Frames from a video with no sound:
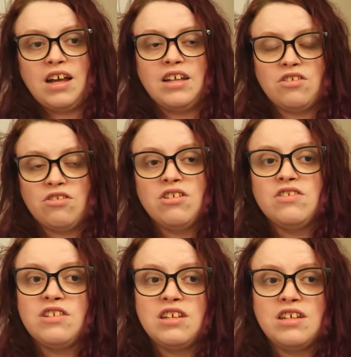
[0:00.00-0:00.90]
And
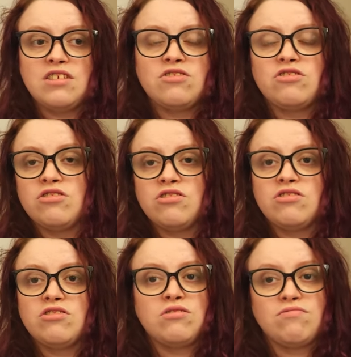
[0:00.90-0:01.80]
honestly, it's
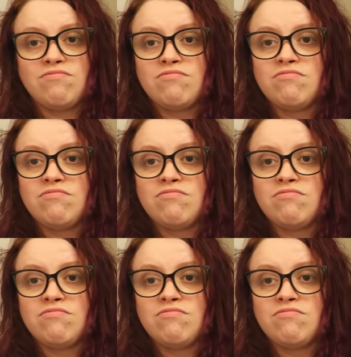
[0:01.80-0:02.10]
just